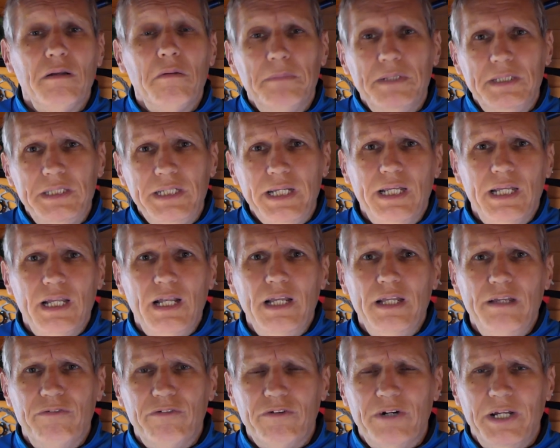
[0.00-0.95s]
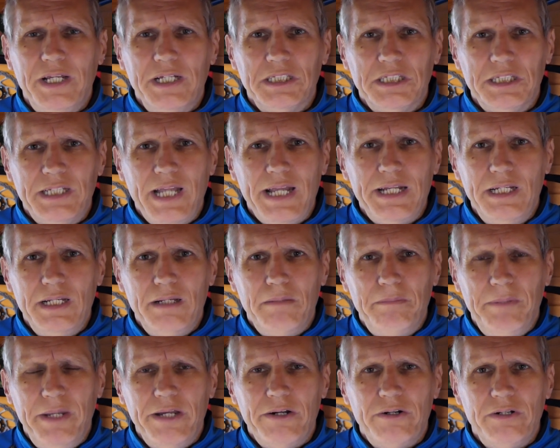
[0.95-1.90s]
particularly for
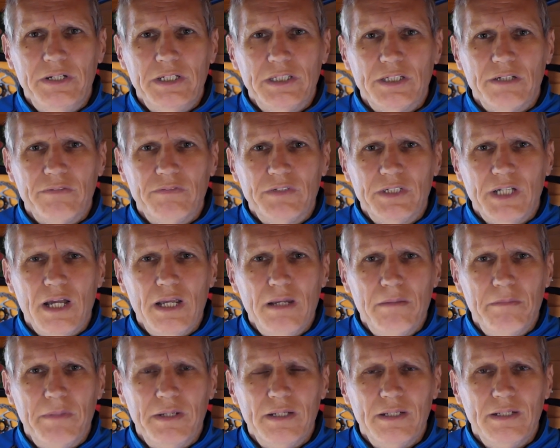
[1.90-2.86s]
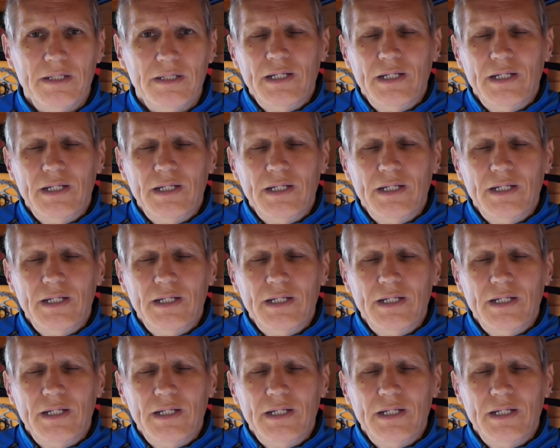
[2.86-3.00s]
extended periods of time.